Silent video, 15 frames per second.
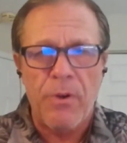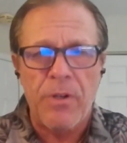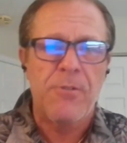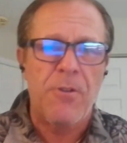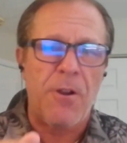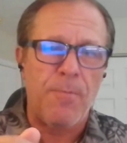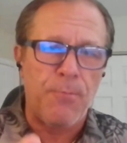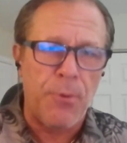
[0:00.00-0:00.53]

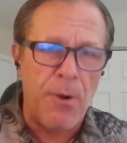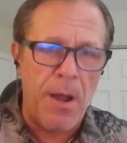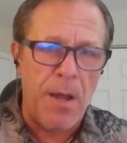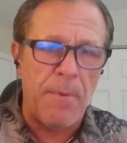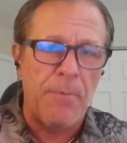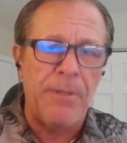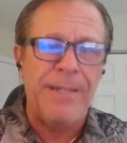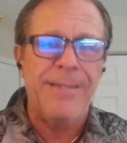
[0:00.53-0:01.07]
we're going to
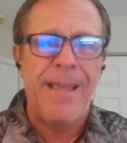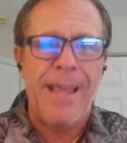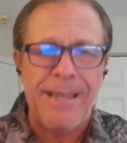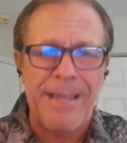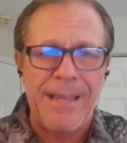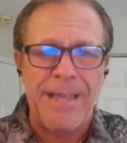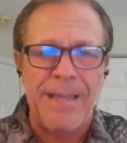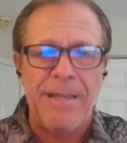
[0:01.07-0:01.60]
start
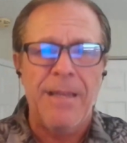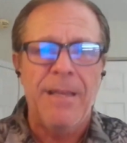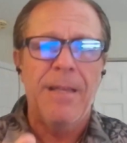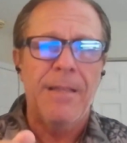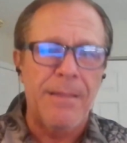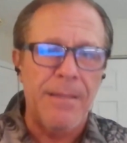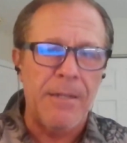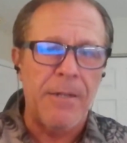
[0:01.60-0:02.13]
probably
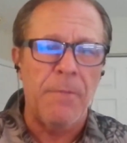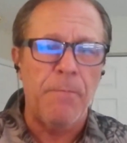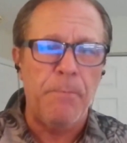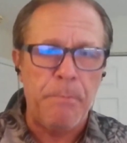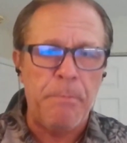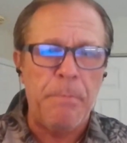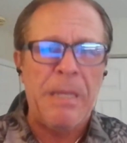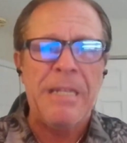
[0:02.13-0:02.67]
taking
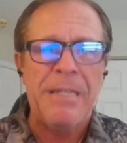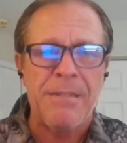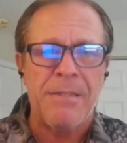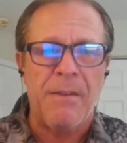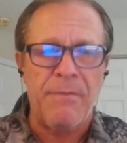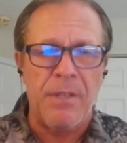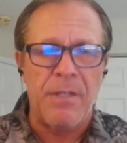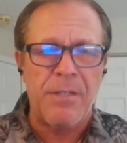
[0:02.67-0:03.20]
little
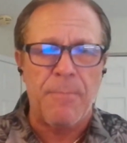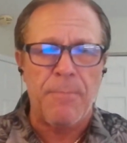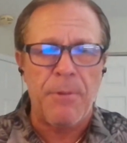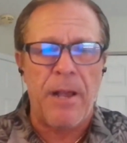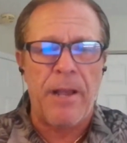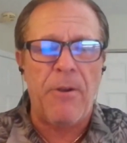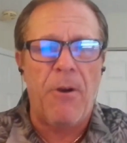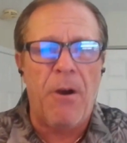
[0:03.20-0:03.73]
pieces of
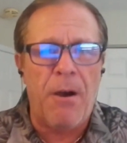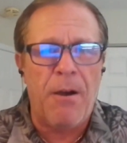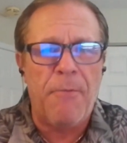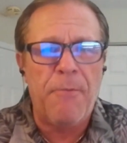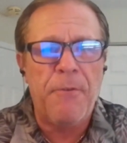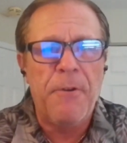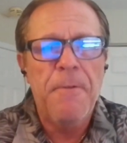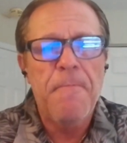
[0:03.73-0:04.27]
this supply
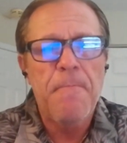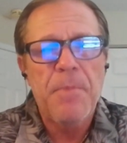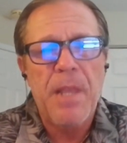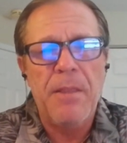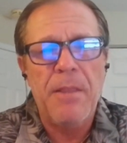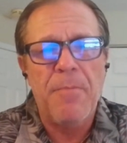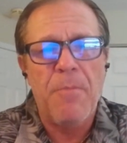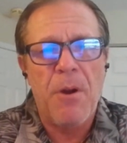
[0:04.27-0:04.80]
off,
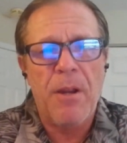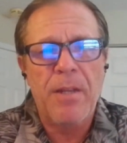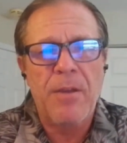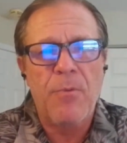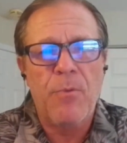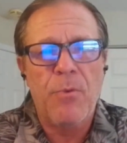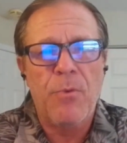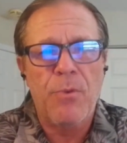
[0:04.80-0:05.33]
and the
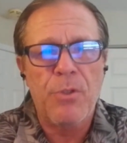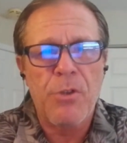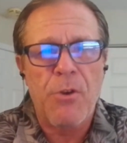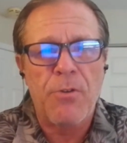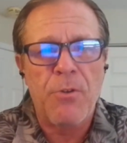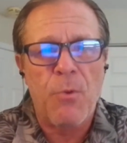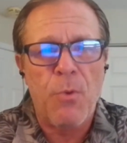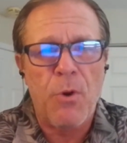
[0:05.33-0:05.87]
market will
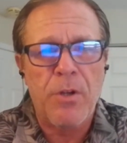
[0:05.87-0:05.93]
start to